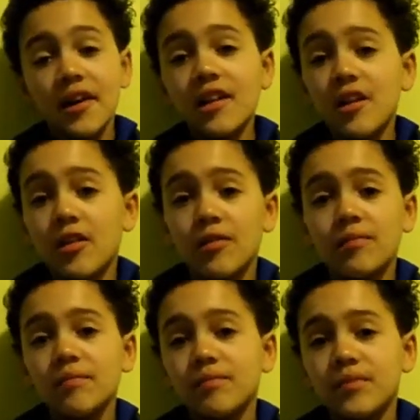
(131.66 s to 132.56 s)
Hello,
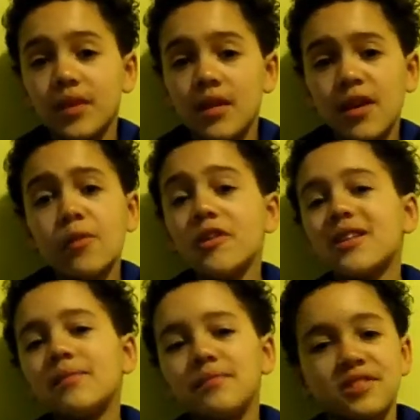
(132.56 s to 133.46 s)
and
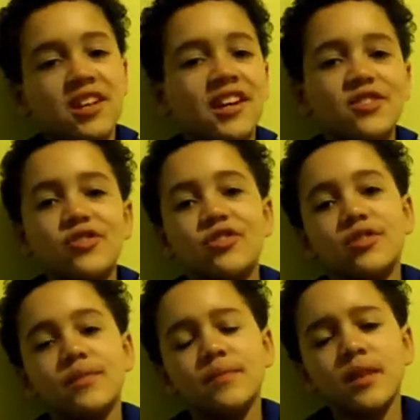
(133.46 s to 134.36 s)
welcome to Extras.